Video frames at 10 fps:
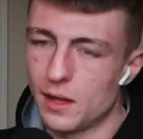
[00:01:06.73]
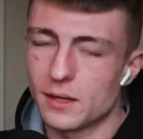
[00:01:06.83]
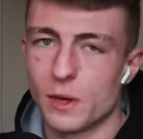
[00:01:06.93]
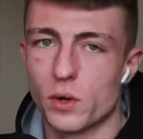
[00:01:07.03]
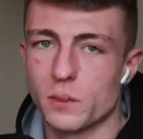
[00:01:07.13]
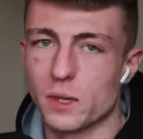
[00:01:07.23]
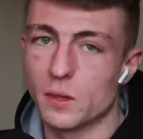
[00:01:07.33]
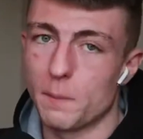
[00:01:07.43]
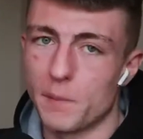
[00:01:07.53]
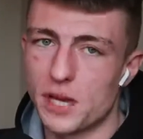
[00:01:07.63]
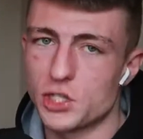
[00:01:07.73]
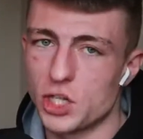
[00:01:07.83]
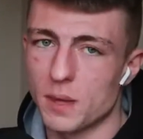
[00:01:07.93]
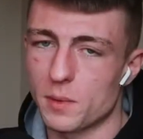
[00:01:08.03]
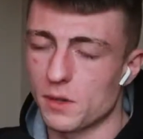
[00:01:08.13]
They want to be in the best
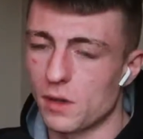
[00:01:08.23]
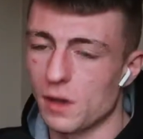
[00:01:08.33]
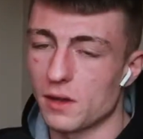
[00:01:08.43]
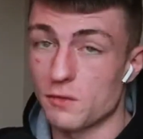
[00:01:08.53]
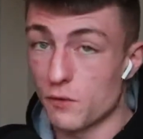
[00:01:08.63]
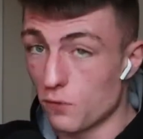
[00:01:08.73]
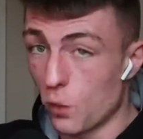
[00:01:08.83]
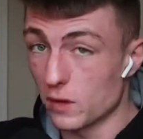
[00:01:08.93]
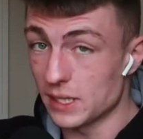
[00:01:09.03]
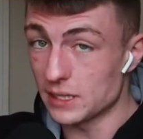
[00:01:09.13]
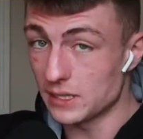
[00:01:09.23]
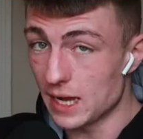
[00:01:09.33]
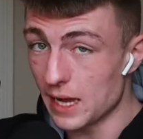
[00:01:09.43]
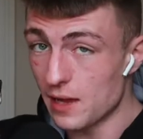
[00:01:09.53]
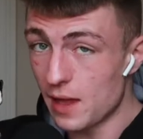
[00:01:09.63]
shape of their life before this
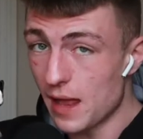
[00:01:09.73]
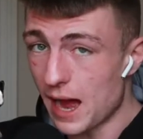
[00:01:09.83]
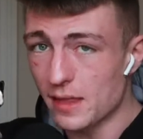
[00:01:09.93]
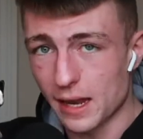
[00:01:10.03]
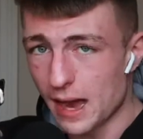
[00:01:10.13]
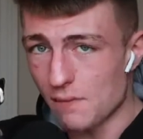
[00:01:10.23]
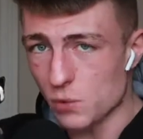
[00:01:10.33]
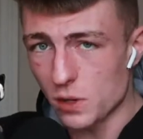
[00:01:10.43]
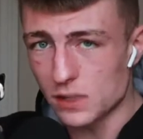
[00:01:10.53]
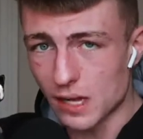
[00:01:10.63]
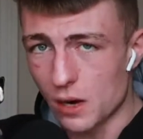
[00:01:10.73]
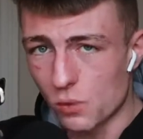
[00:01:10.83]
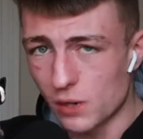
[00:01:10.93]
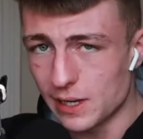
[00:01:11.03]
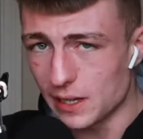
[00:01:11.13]
day, and then afterwards they don't
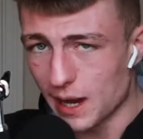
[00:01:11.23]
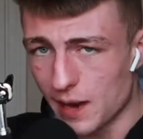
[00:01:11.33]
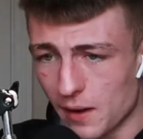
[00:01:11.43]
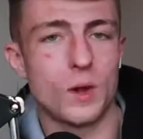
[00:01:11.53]
really care.